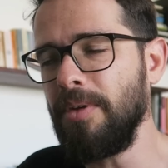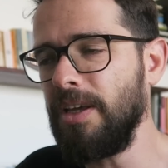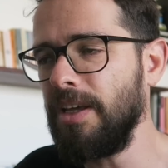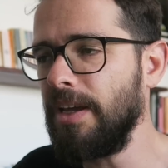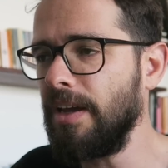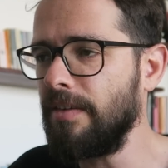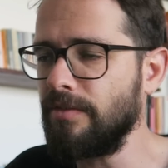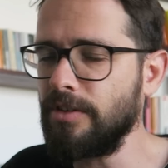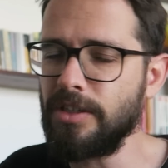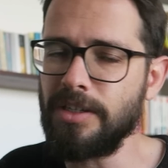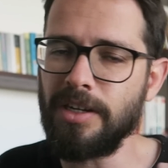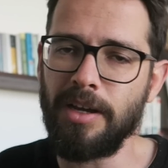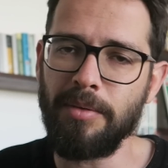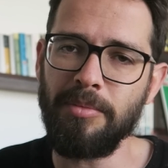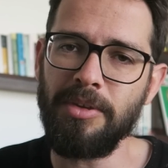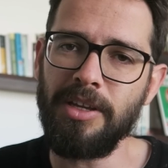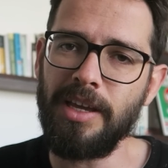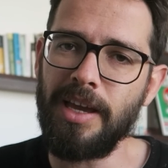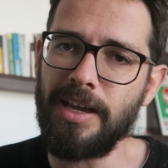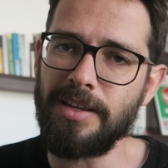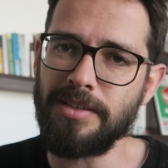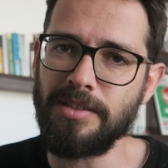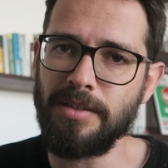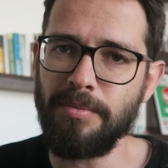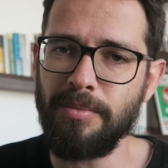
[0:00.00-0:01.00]
me every time
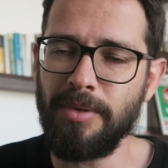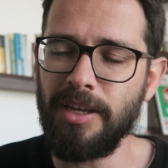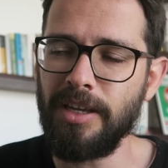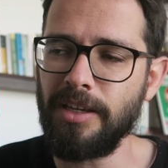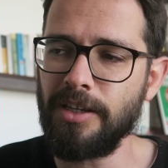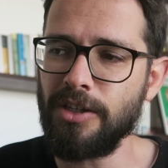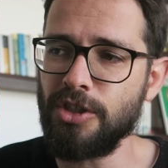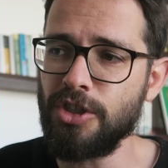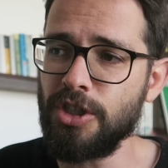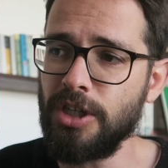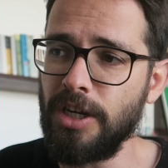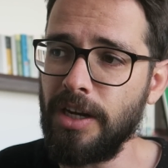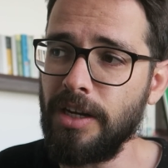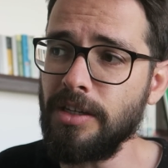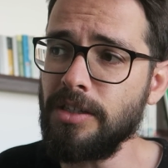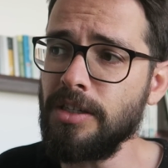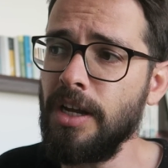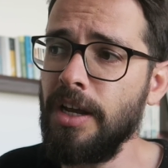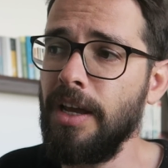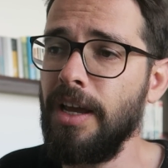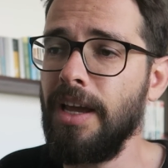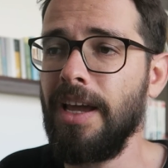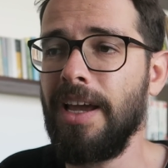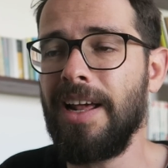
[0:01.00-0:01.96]
he has to make a change.